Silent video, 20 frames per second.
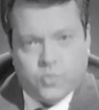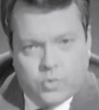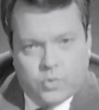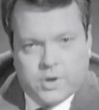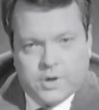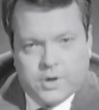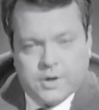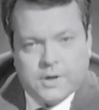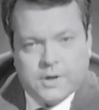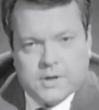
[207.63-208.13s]

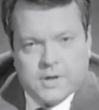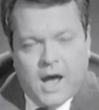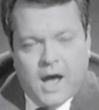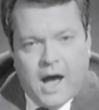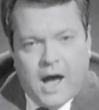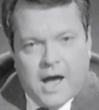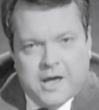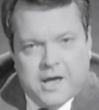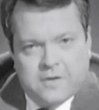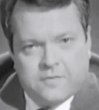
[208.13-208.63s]
We're
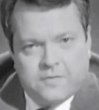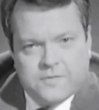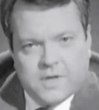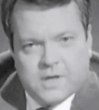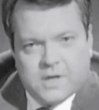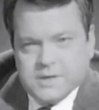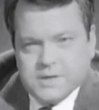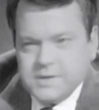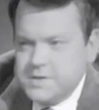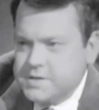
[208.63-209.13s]
alive,
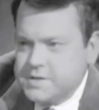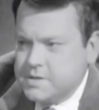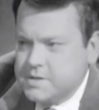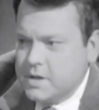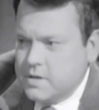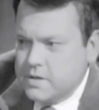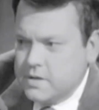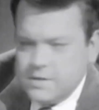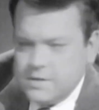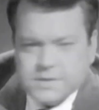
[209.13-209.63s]
that is to say,
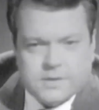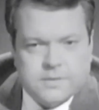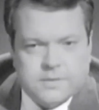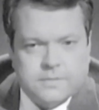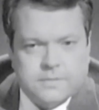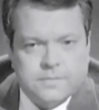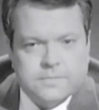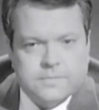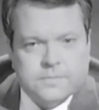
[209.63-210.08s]
there's a